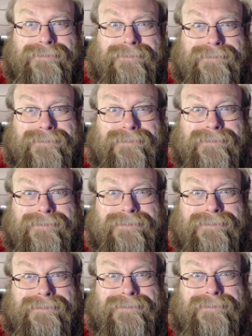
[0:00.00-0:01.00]

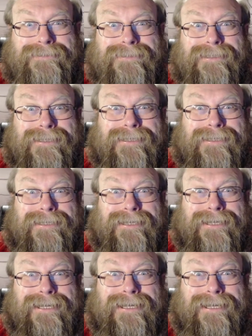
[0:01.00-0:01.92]
Nobody speaks.